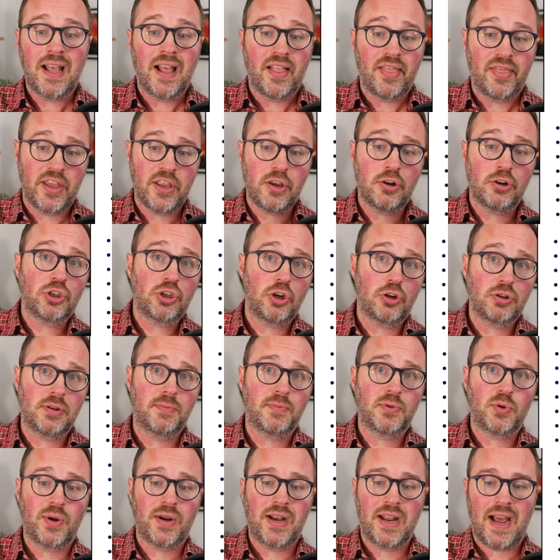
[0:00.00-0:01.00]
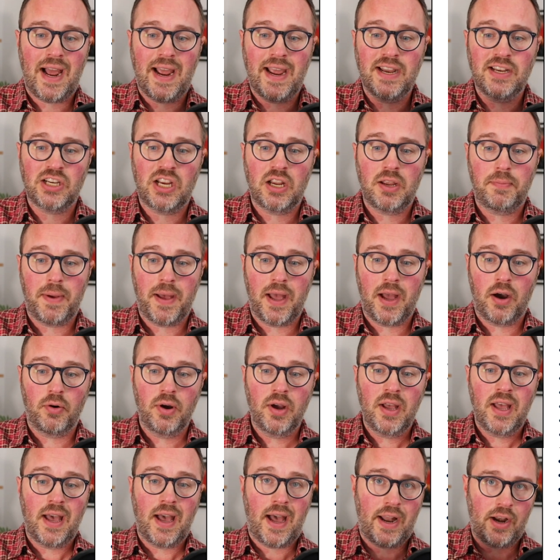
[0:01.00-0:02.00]
then you're choosing between AJ Bell
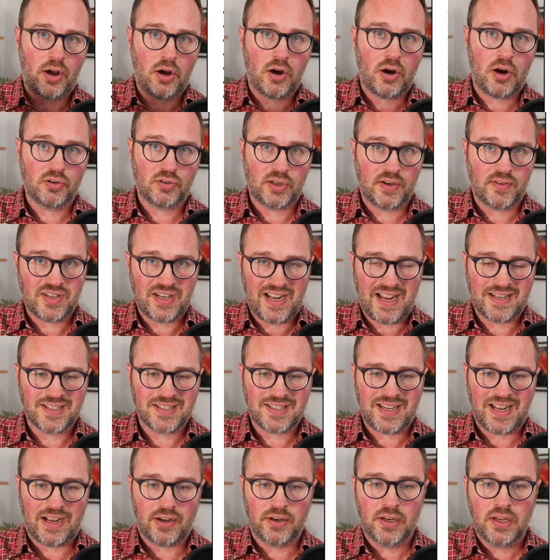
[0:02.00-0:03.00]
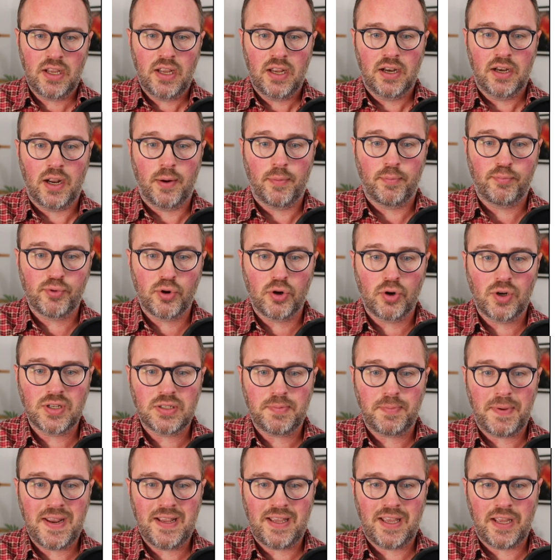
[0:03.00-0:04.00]
and Hargreaves Lansdown. Now, broadly
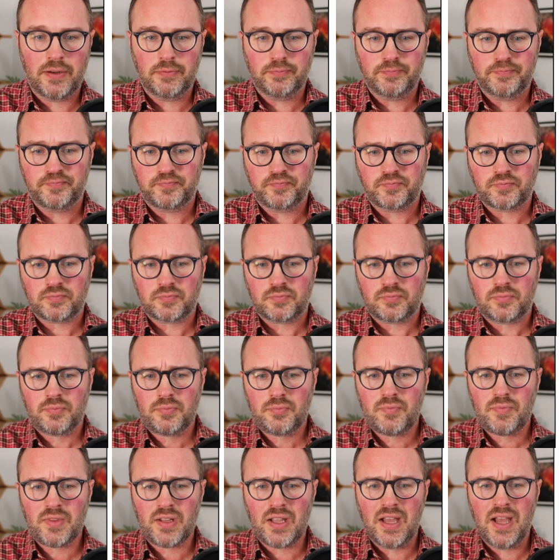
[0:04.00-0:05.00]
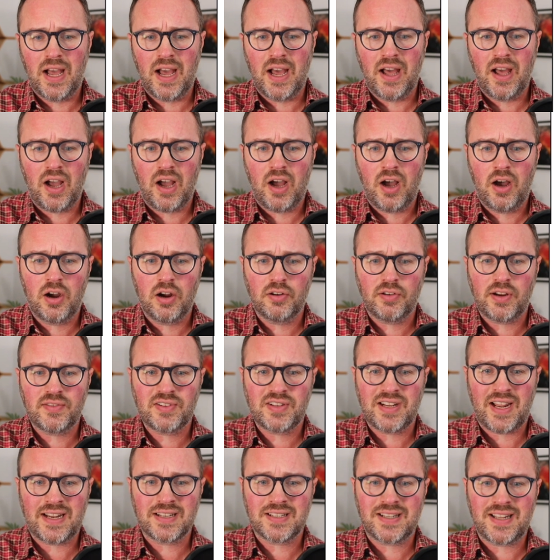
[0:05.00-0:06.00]
speaking, Hargreaves
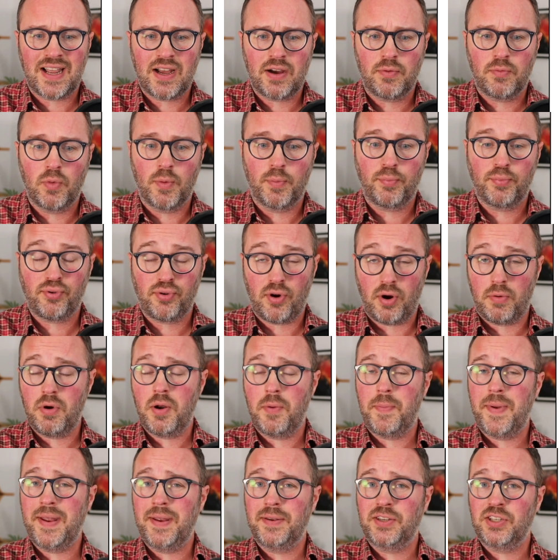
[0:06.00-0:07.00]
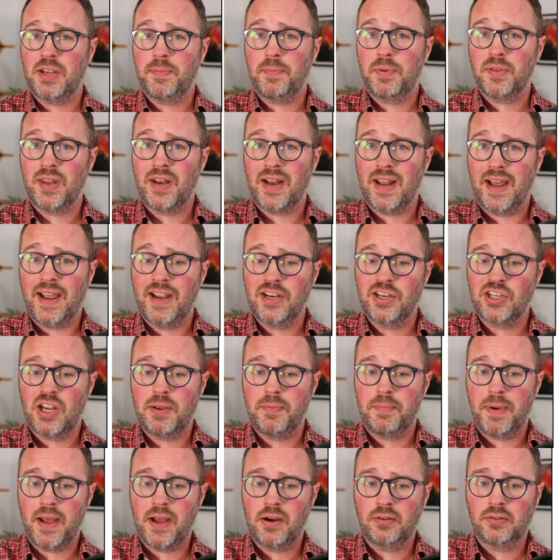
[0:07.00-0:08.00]
Lansdown would probably be cheaper than AJ
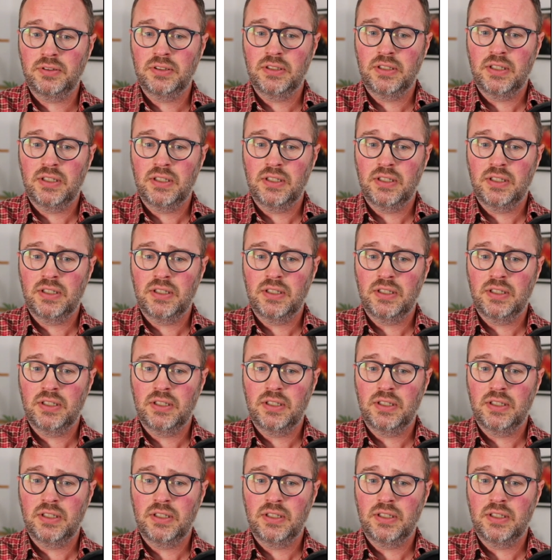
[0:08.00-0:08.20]
Bell.